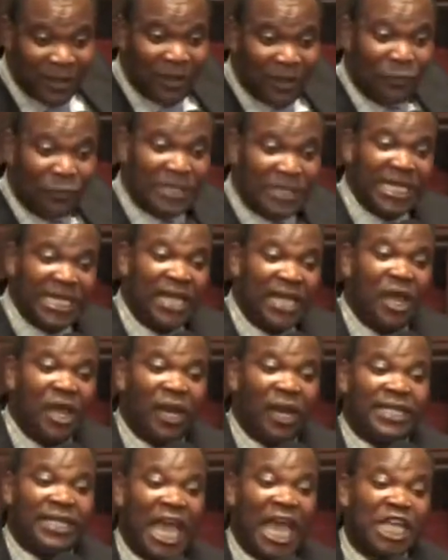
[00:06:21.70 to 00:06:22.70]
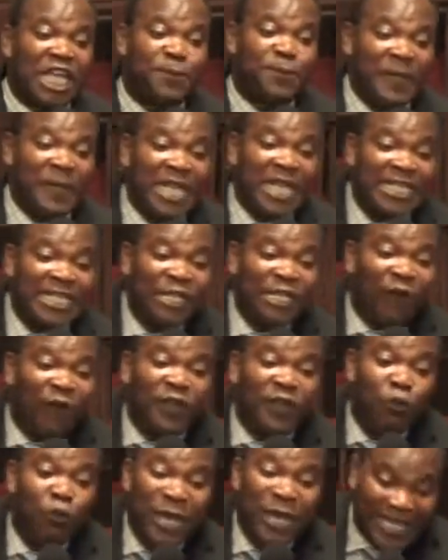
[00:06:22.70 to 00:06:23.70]
We said the expectation of
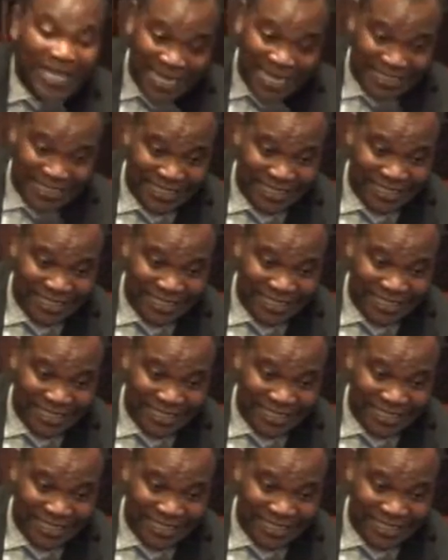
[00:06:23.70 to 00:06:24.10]
the wicked